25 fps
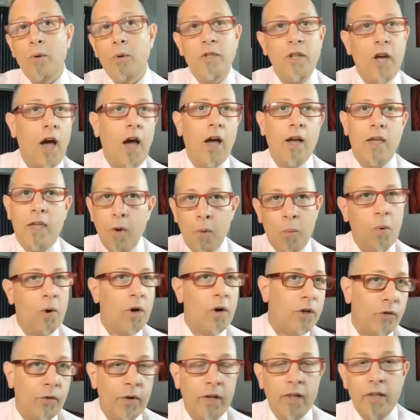Doc, it
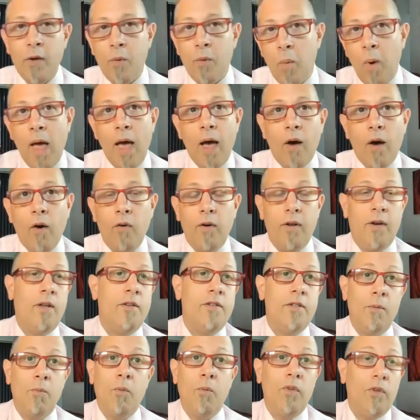worked really well. And I
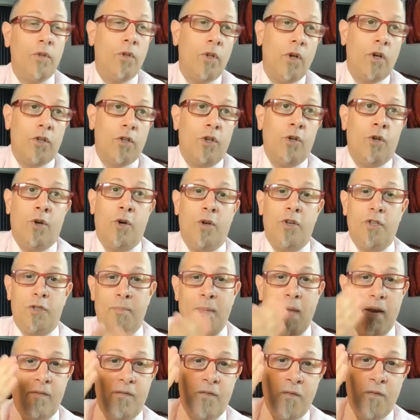said, well, look, you could have
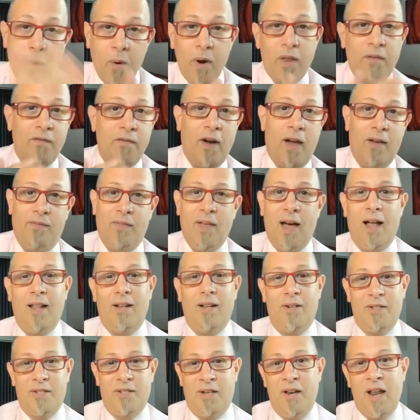spent
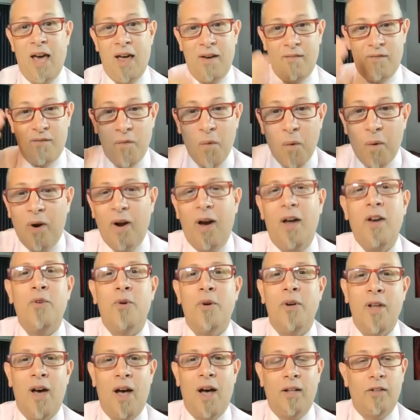$45 and not
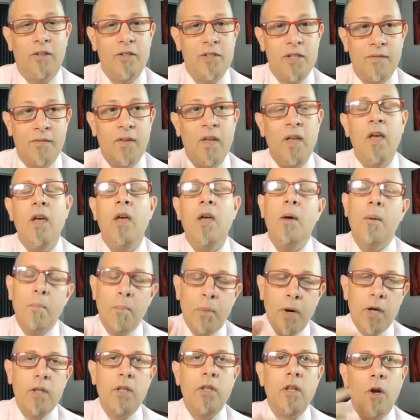$400.
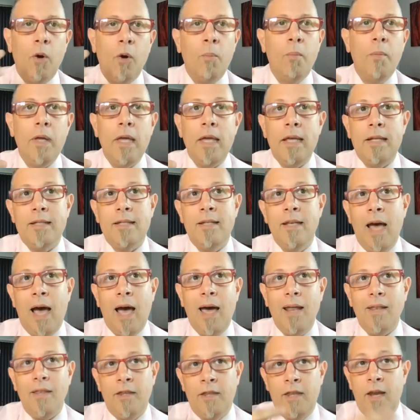But it's
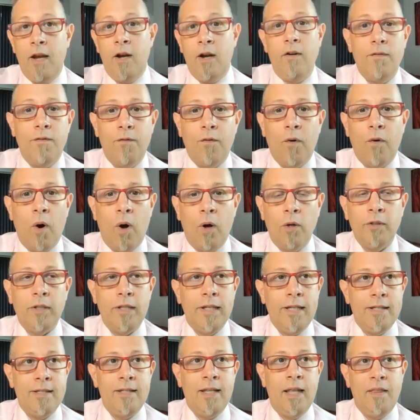not their fault.
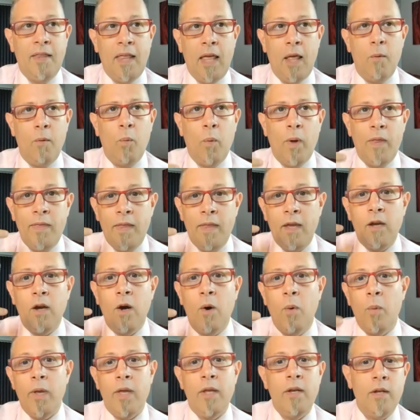It's that when they
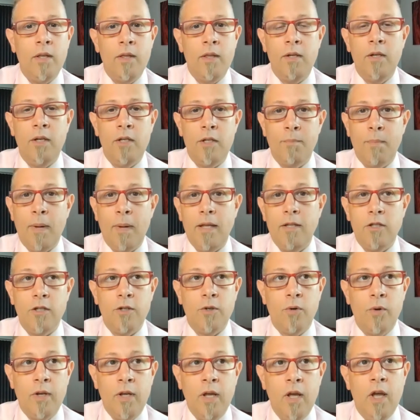go into the
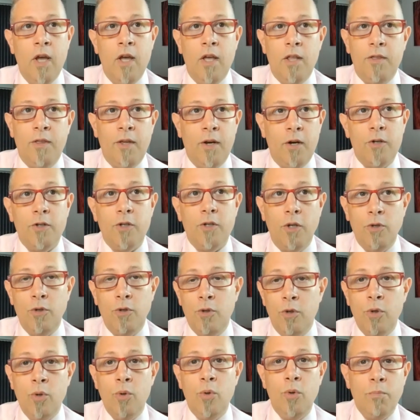dispensary, there's a
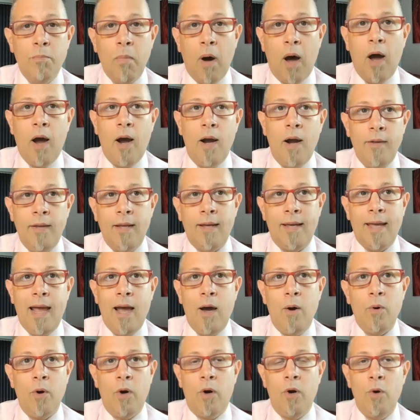dude behind the
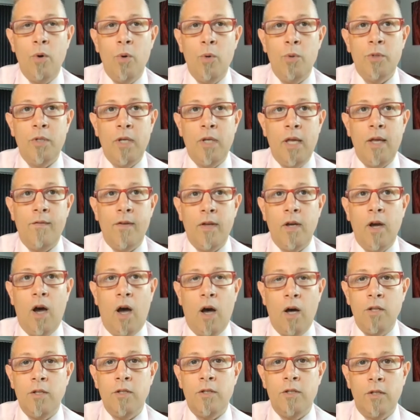counter who's giving
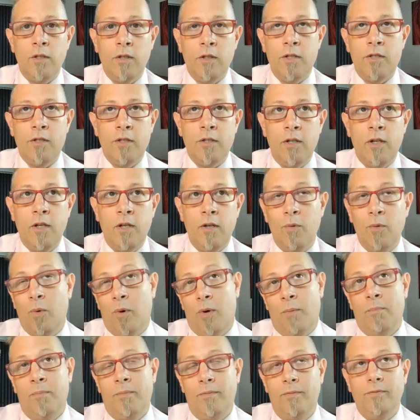unsolicited
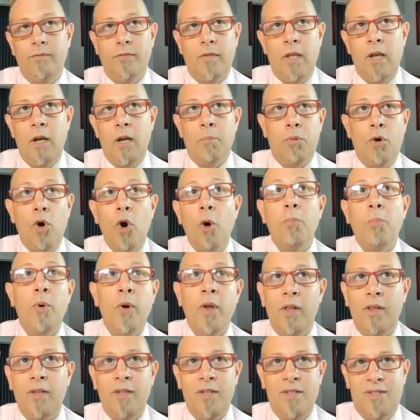or
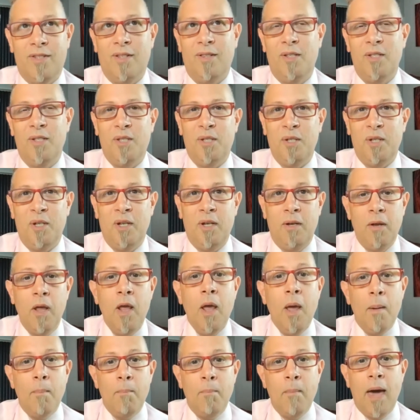inappropriately solicited
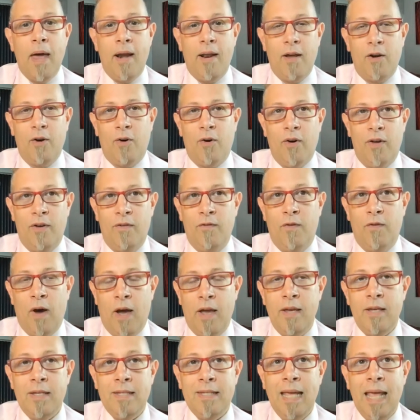medical
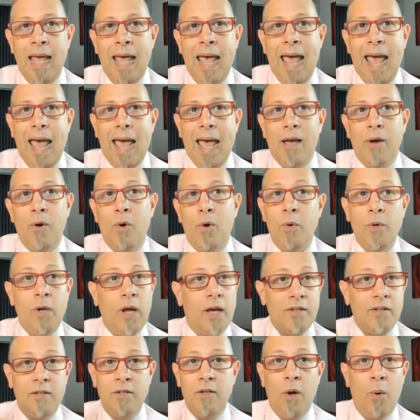advice, who
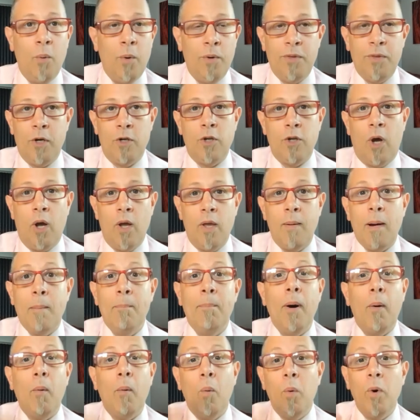doesn't know what they're talking about.
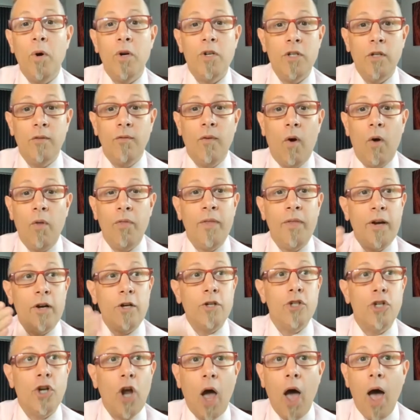But worst of all, their
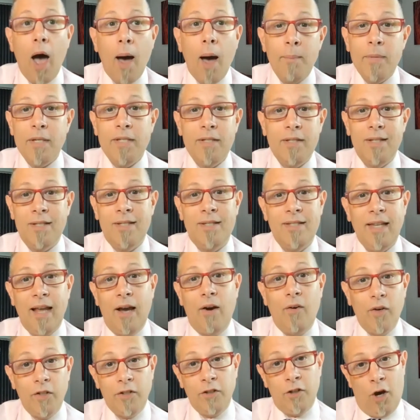job is to
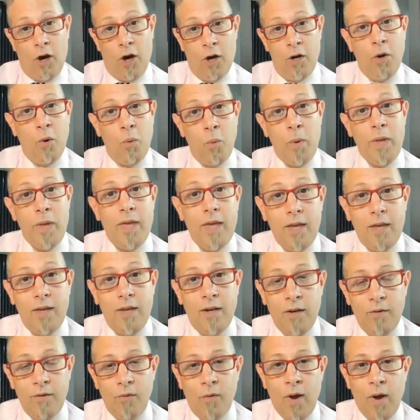sell a ton of
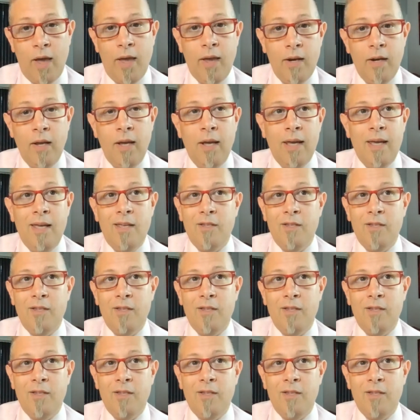weed, right?